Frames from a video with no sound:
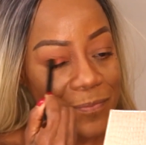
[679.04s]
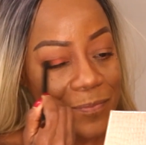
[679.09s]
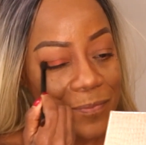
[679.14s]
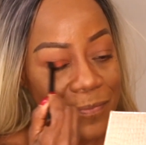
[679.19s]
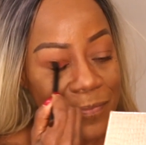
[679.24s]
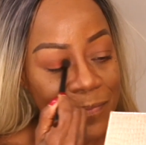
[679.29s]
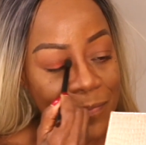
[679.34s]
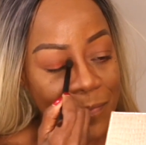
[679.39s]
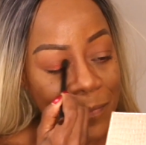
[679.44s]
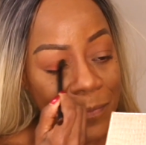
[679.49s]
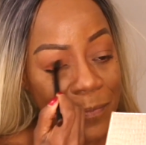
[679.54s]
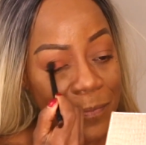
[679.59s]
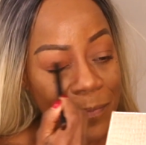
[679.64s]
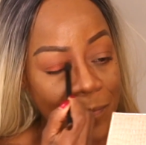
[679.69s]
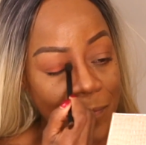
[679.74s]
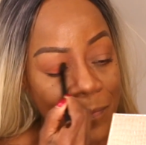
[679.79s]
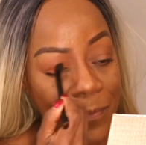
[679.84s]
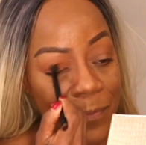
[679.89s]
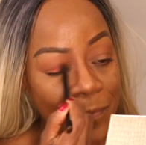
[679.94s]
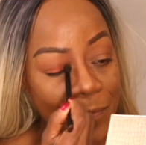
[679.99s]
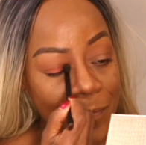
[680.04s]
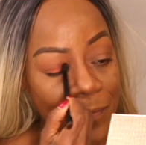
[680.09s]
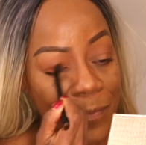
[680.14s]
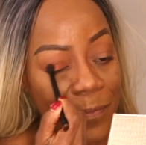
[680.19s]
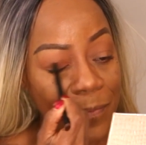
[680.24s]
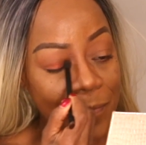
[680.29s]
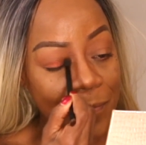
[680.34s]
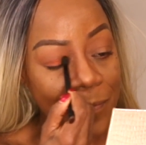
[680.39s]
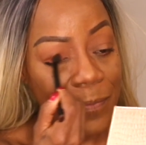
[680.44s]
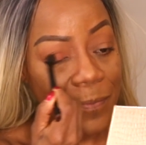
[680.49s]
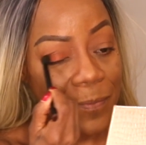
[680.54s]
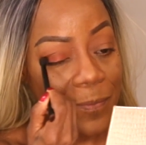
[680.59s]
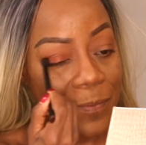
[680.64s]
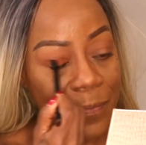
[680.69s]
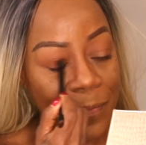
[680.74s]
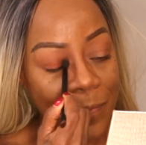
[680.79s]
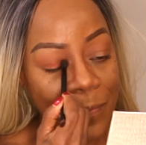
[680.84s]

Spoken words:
[no speech]